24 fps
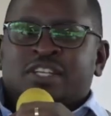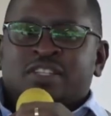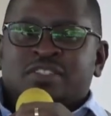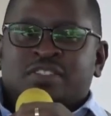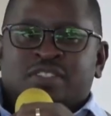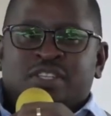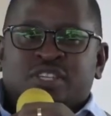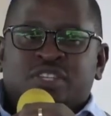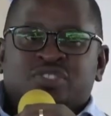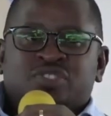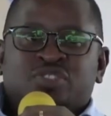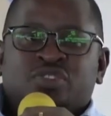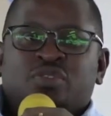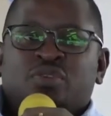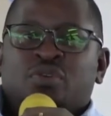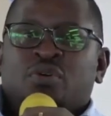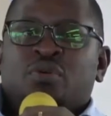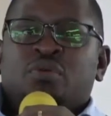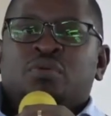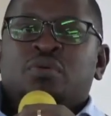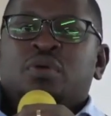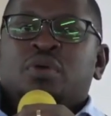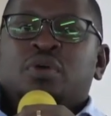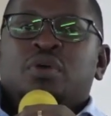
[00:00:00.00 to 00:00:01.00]
this, you know,
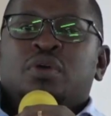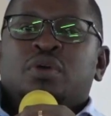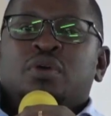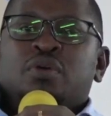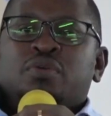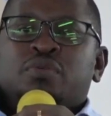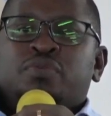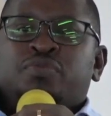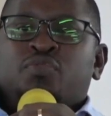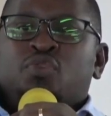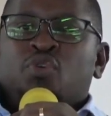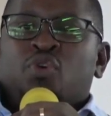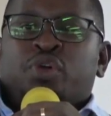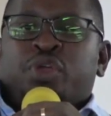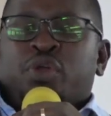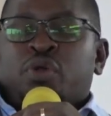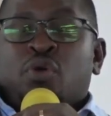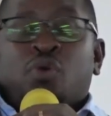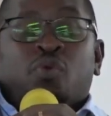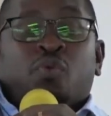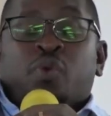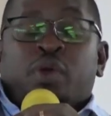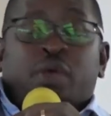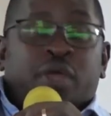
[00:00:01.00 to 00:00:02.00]
through, you
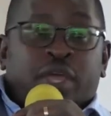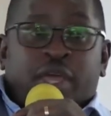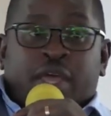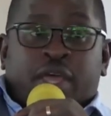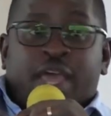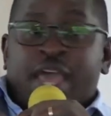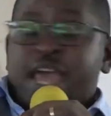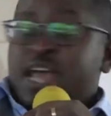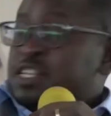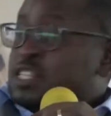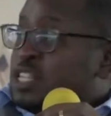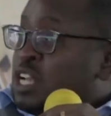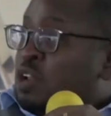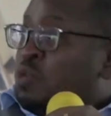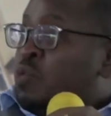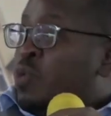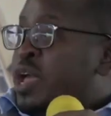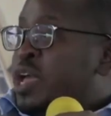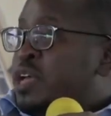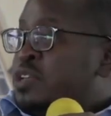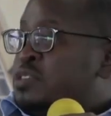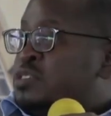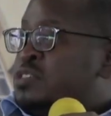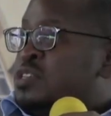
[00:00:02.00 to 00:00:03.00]
know, Airtel,
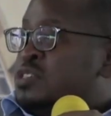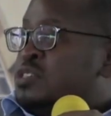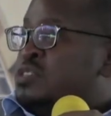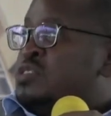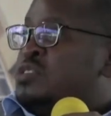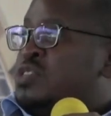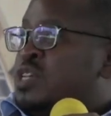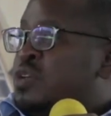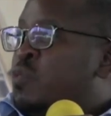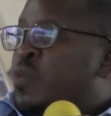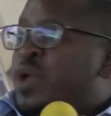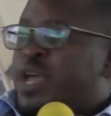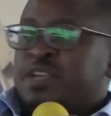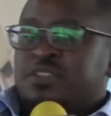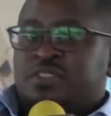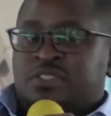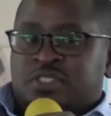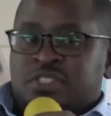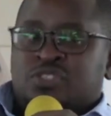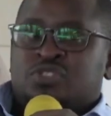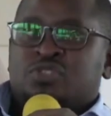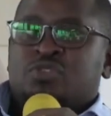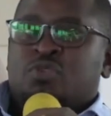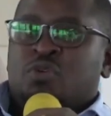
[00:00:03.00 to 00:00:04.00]
we're a
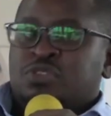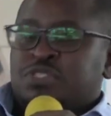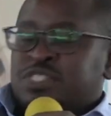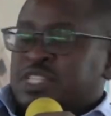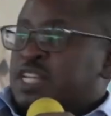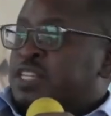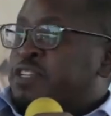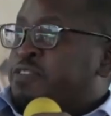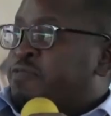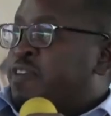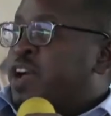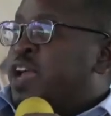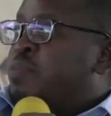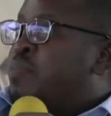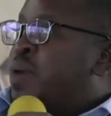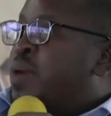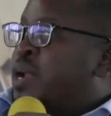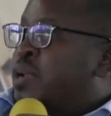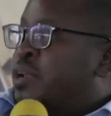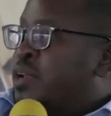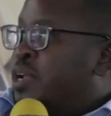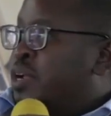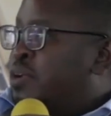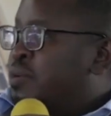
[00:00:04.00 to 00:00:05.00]
Cisco certified
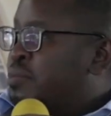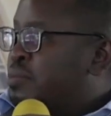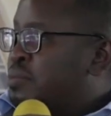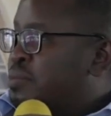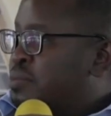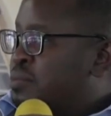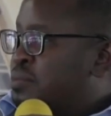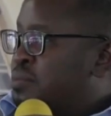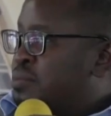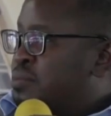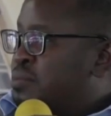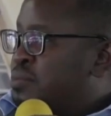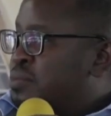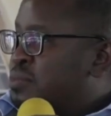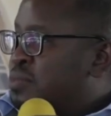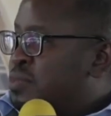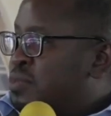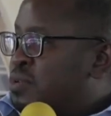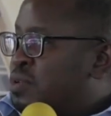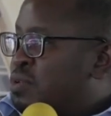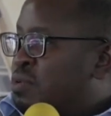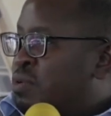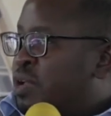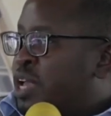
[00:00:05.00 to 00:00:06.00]
partner.
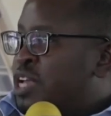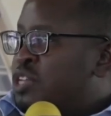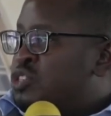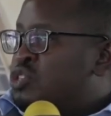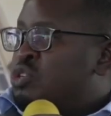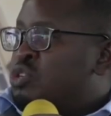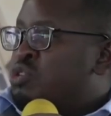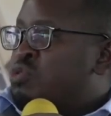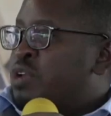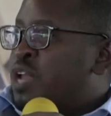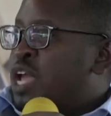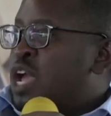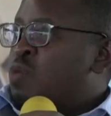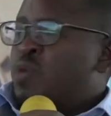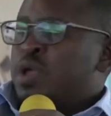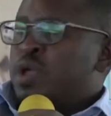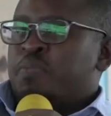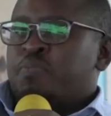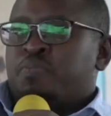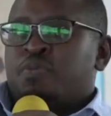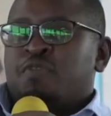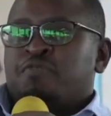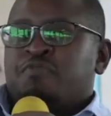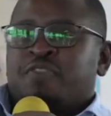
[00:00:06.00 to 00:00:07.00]
Okay, so today we
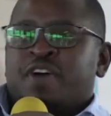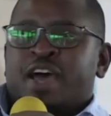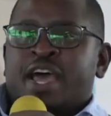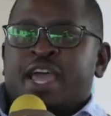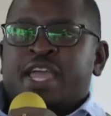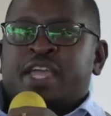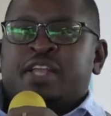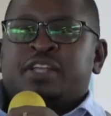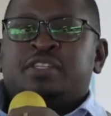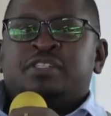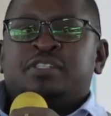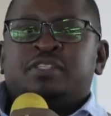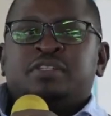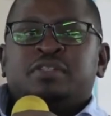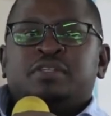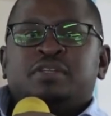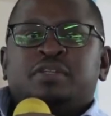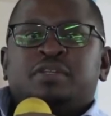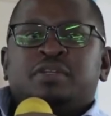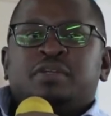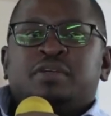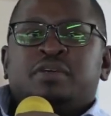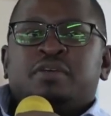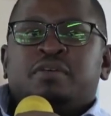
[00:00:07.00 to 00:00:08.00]
provide
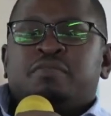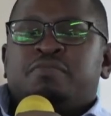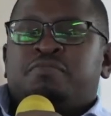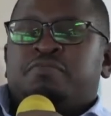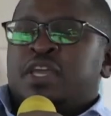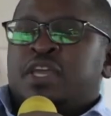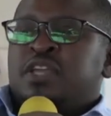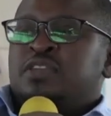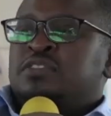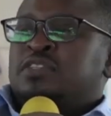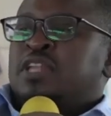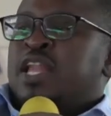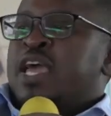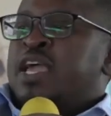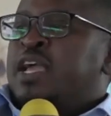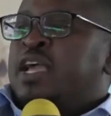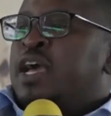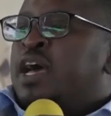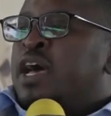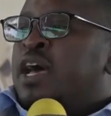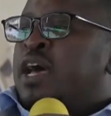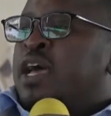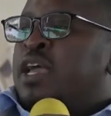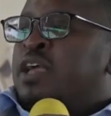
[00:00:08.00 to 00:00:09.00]
things like,
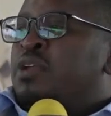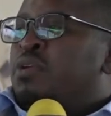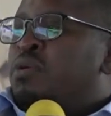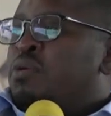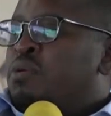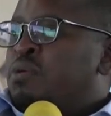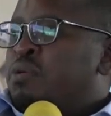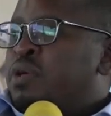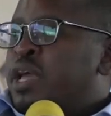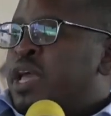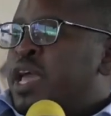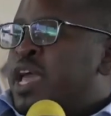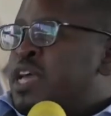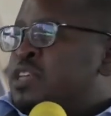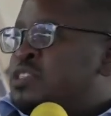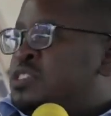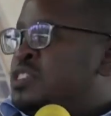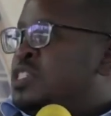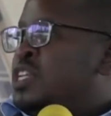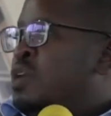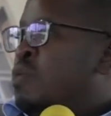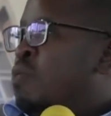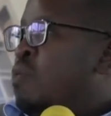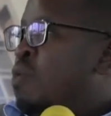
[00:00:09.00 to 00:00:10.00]
you know,
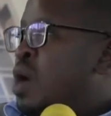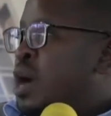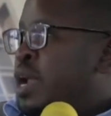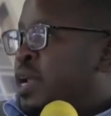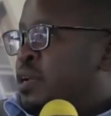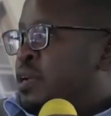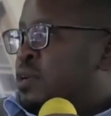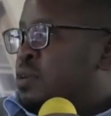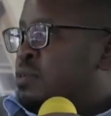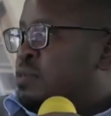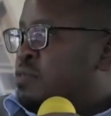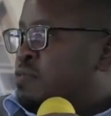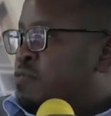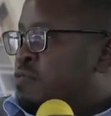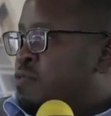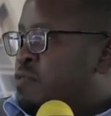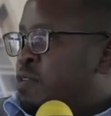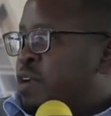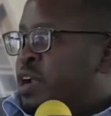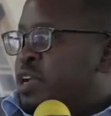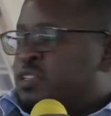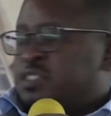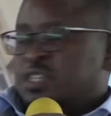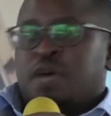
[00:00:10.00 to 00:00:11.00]
SD-WAN, for
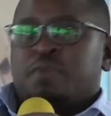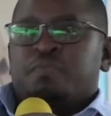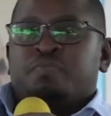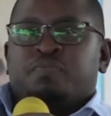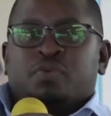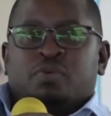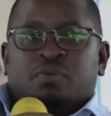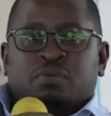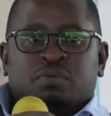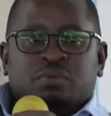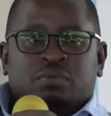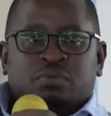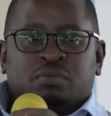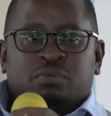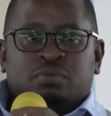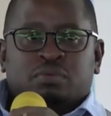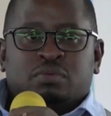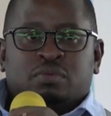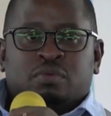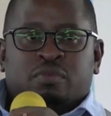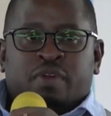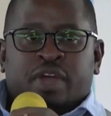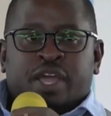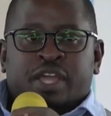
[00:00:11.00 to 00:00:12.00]
example,
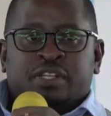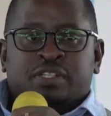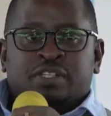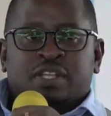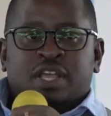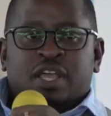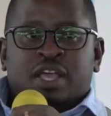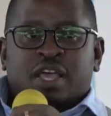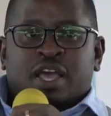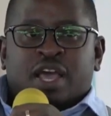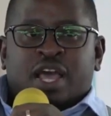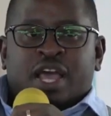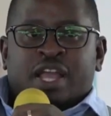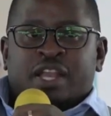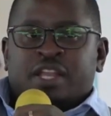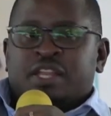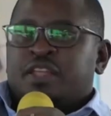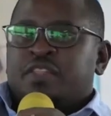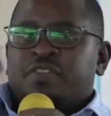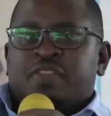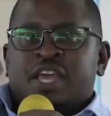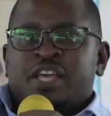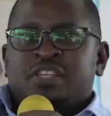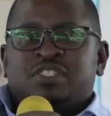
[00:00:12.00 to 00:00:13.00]
right? And
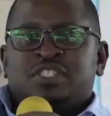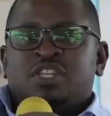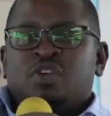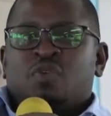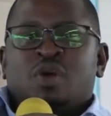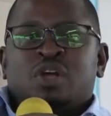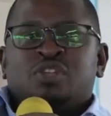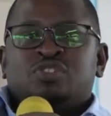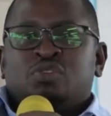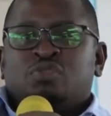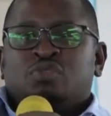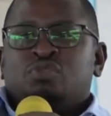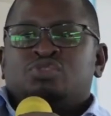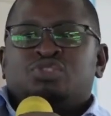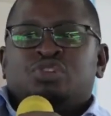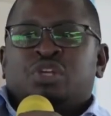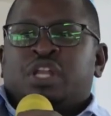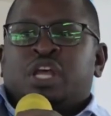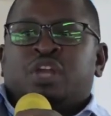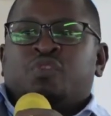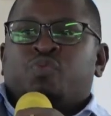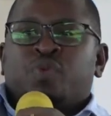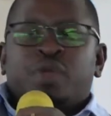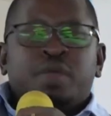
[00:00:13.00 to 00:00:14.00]
the SD-WAN solution
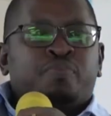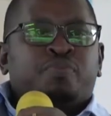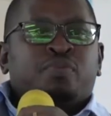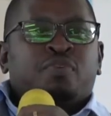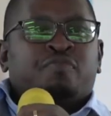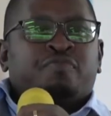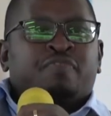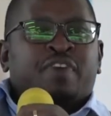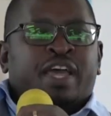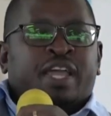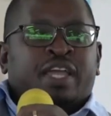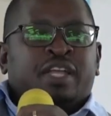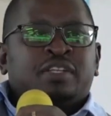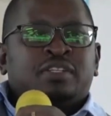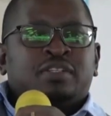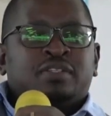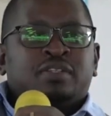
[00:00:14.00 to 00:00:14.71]
that we provide